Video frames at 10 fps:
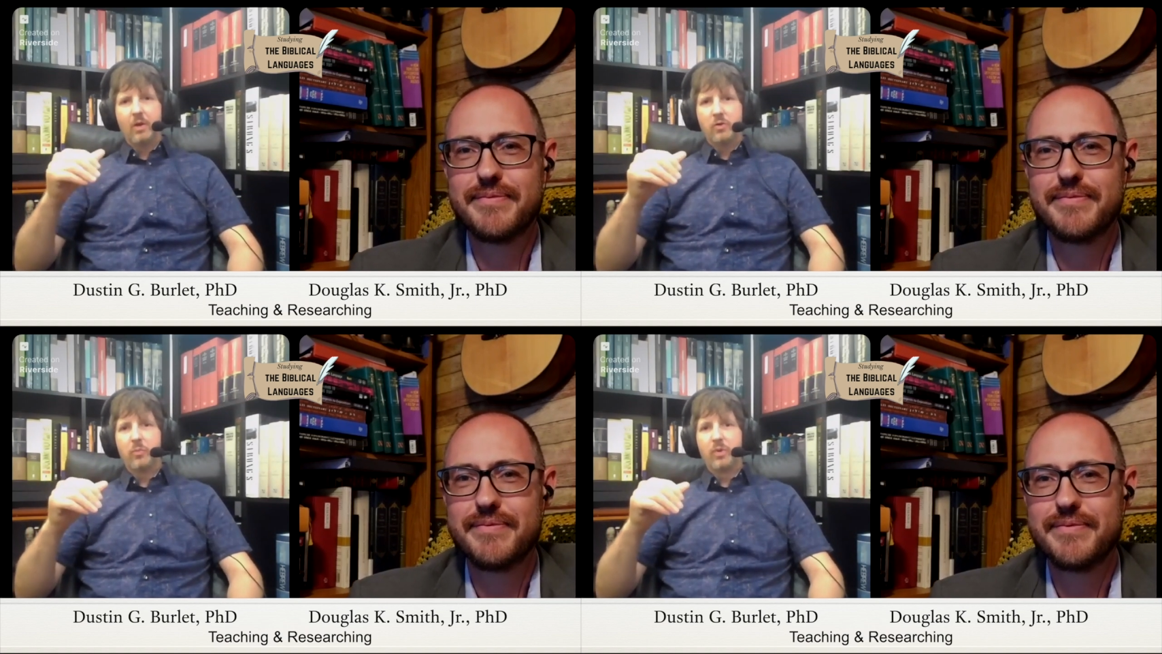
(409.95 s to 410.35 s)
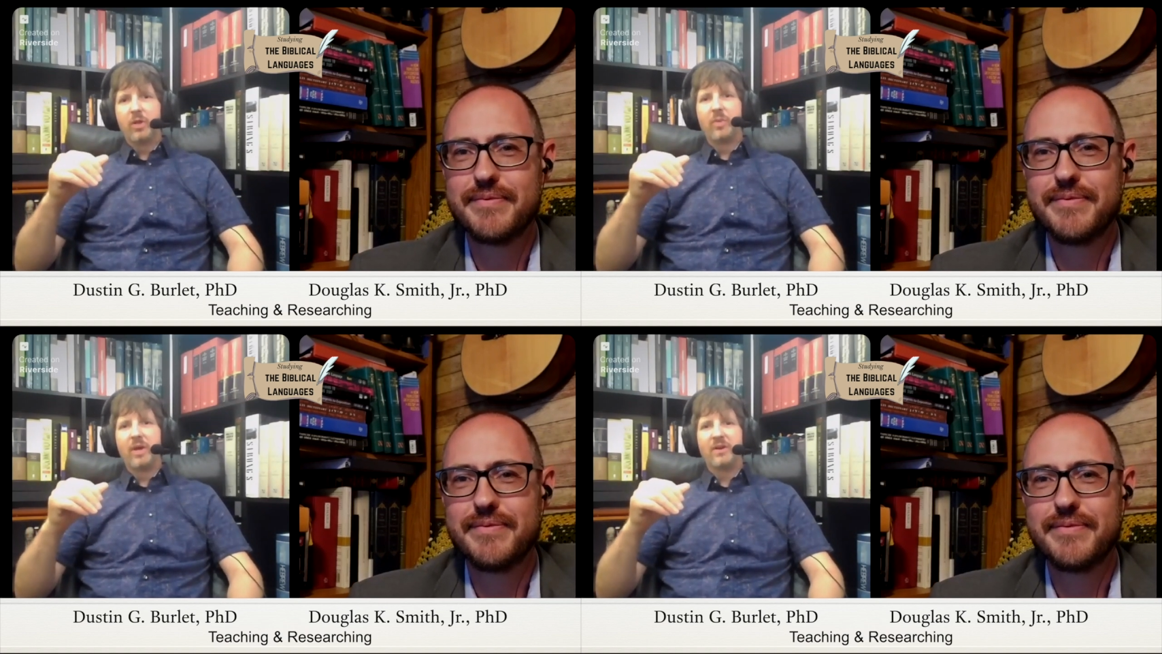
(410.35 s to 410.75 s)
Speaker 1: Bill
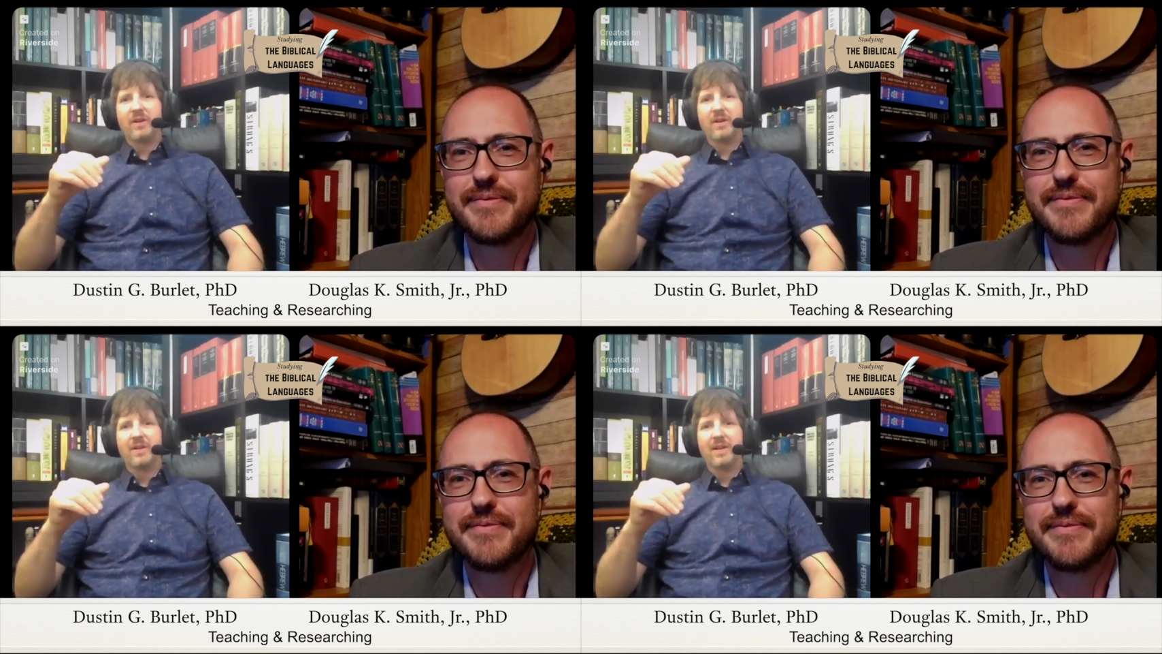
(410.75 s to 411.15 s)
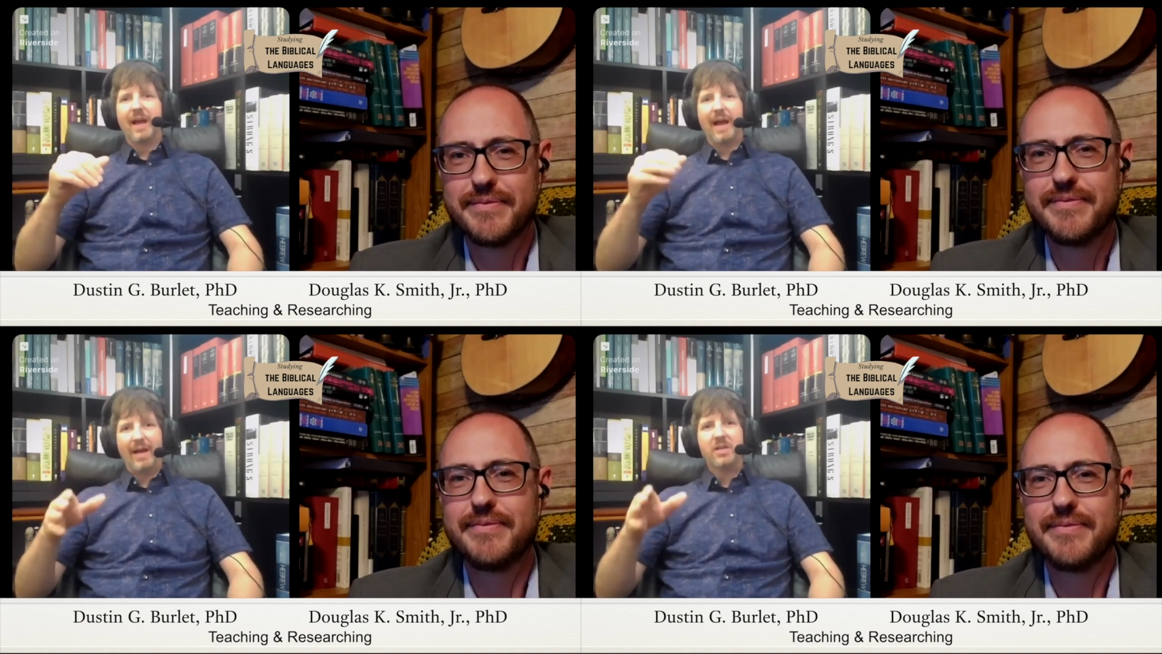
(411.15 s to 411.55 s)
Barrick,
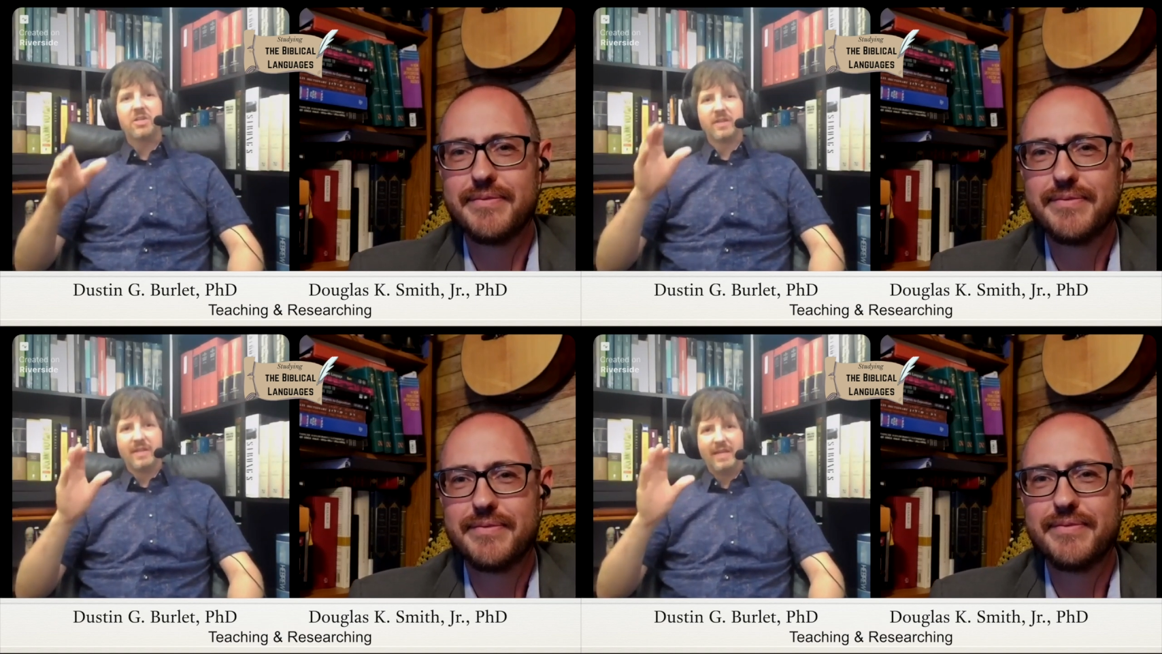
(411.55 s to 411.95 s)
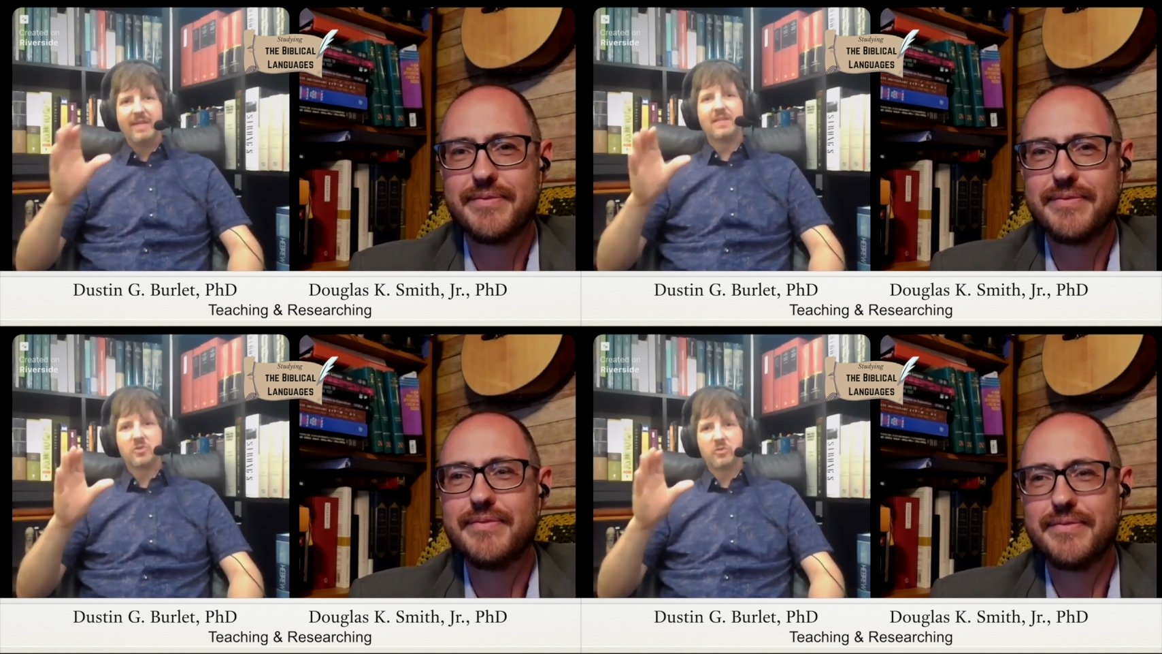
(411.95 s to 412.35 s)
actually
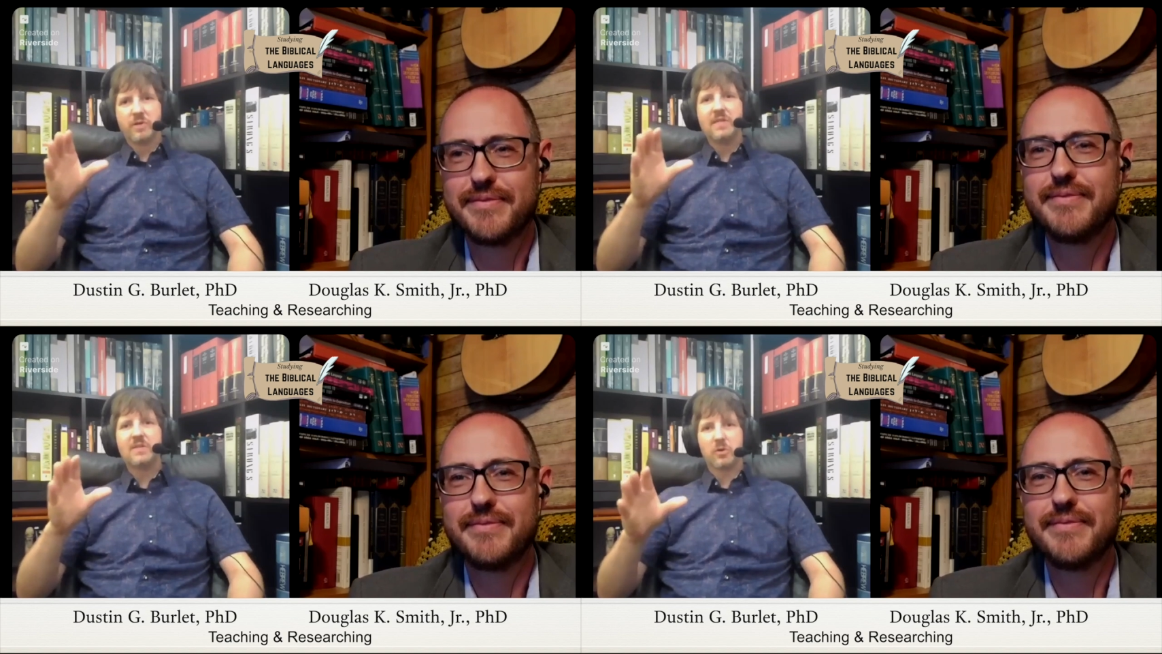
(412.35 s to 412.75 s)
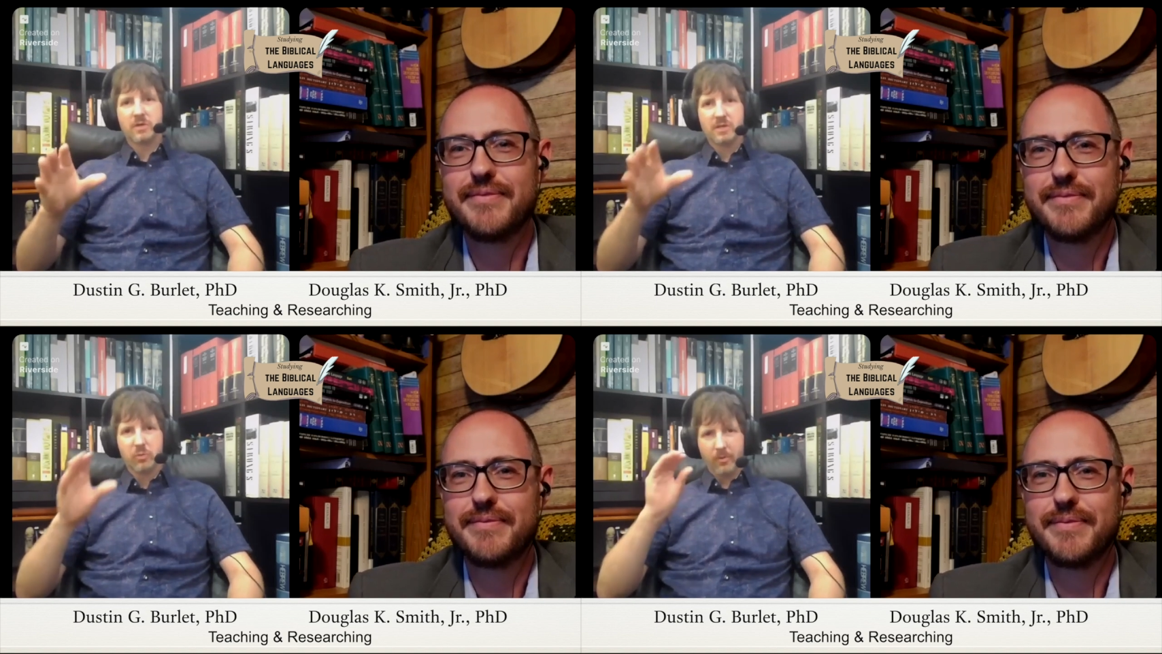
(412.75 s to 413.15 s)
his resources
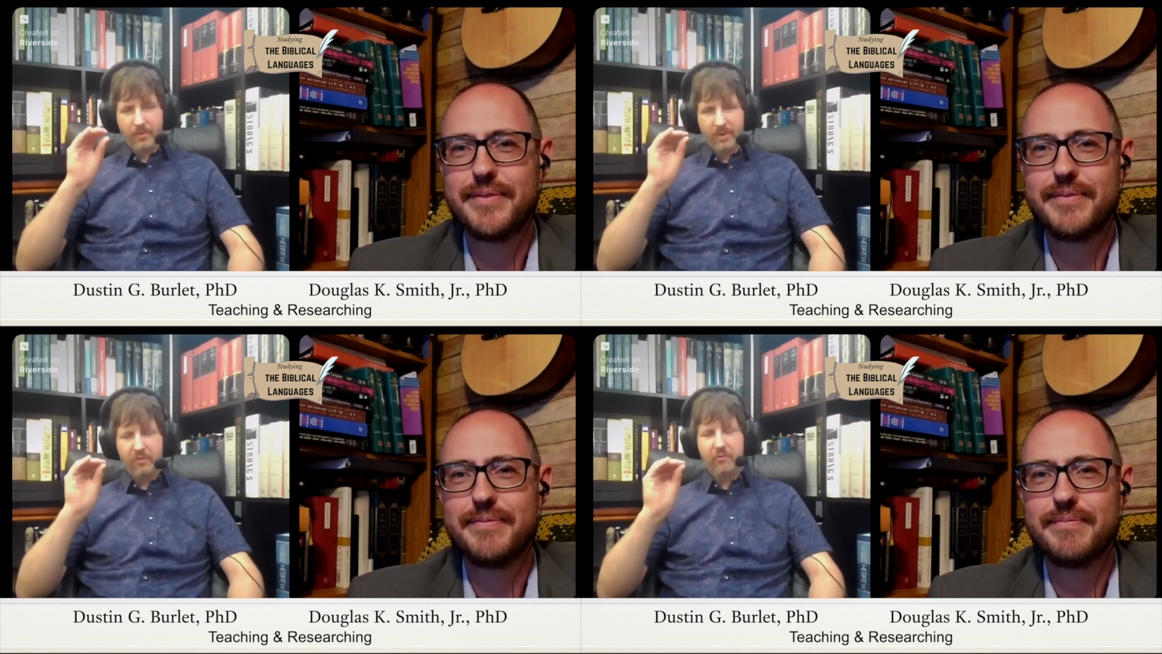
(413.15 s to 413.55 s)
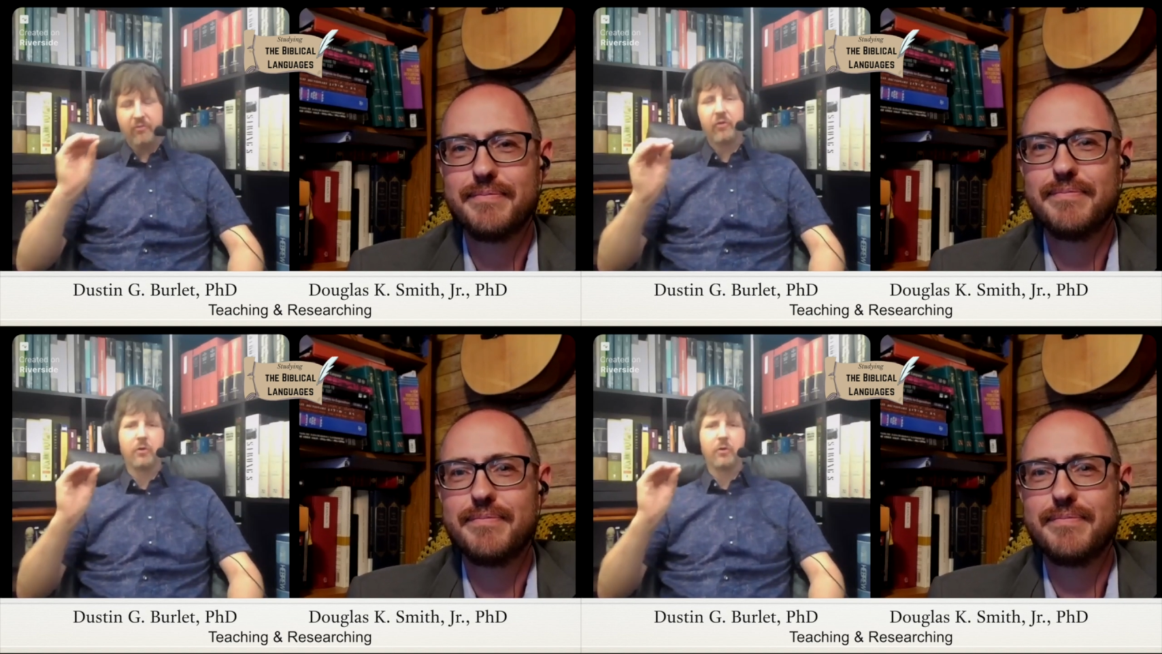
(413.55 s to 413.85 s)
were one of the first